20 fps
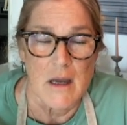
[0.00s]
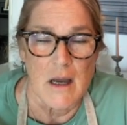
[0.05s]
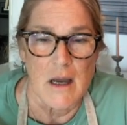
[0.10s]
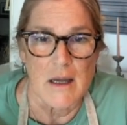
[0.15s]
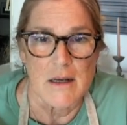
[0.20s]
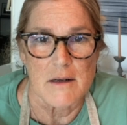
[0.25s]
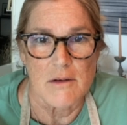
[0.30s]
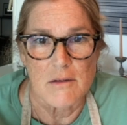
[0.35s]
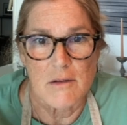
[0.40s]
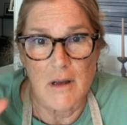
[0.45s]
I
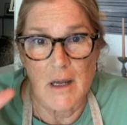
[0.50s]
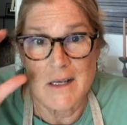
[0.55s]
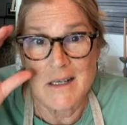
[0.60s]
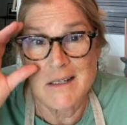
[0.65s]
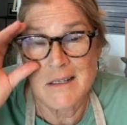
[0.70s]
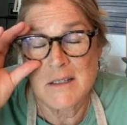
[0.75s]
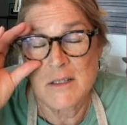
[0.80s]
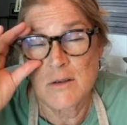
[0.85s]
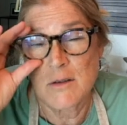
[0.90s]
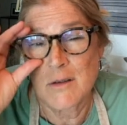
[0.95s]

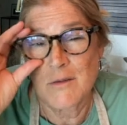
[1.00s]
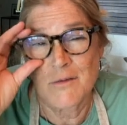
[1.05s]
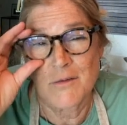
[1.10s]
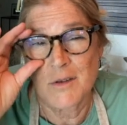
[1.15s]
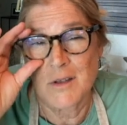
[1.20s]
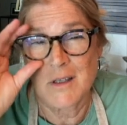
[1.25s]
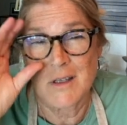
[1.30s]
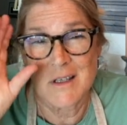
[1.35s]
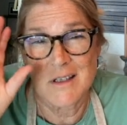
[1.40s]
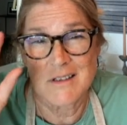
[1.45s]
didn't do the
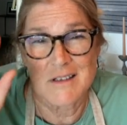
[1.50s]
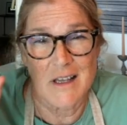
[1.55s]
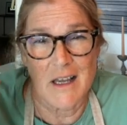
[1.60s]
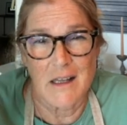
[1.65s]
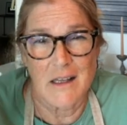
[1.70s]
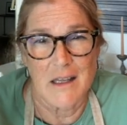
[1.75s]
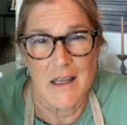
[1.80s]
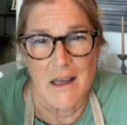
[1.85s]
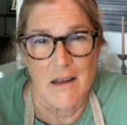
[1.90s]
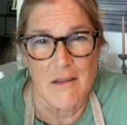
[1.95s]
filling
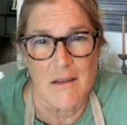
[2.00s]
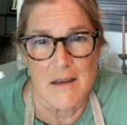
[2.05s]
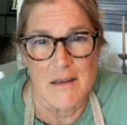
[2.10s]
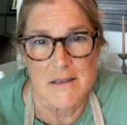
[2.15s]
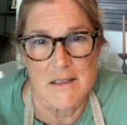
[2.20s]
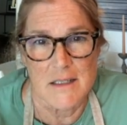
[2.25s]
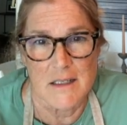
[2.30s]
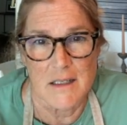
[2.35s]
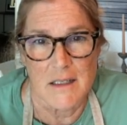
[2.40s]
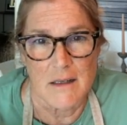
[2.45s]
exactly how they
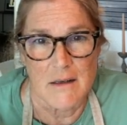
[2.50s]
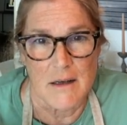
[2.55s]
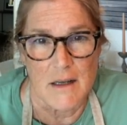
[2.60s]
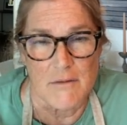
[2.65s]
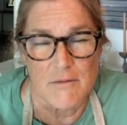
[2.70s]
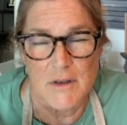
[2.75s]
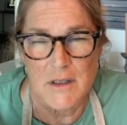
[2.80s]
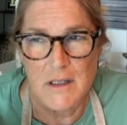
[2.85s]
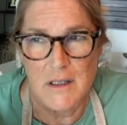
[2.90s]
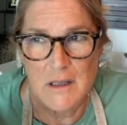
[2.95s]
did it, and I
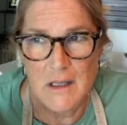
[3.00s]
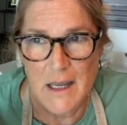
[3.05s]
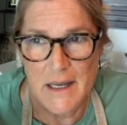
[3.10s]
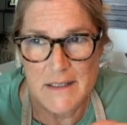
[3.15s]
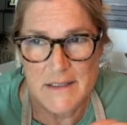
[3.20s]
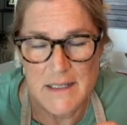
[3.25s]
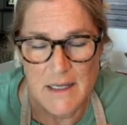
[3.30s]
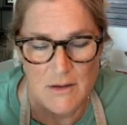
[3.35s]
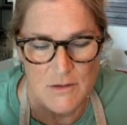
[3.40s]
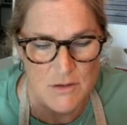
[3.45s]
really
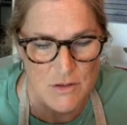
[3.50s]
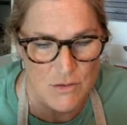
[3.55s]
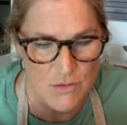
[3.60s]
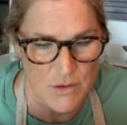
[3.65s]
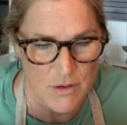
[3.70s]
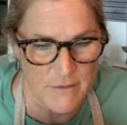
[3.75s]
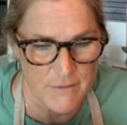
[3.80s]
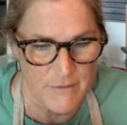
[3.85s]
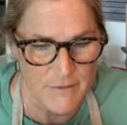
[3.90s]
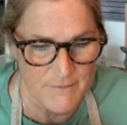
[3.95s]
liked how sort of